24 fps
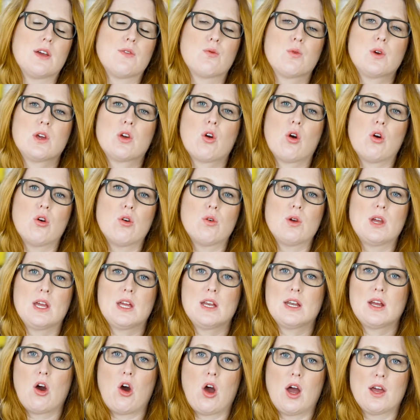If we go
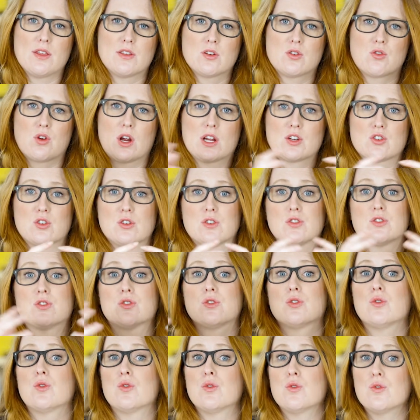in either direction
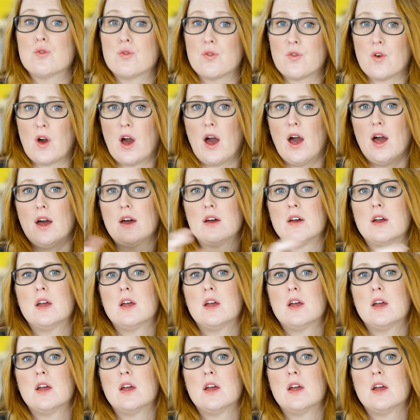too far,